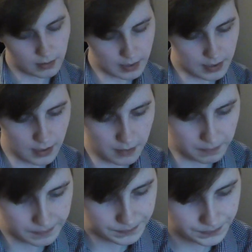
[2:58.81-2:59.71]
It's
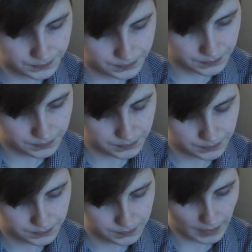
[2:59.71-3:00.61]
not
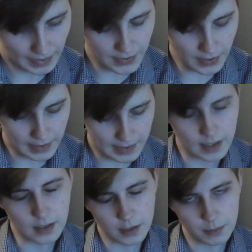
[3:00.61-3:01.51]
like a
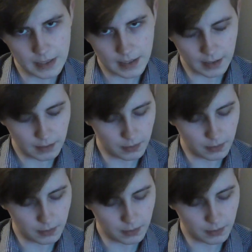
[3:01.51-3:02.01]
dark whiskey,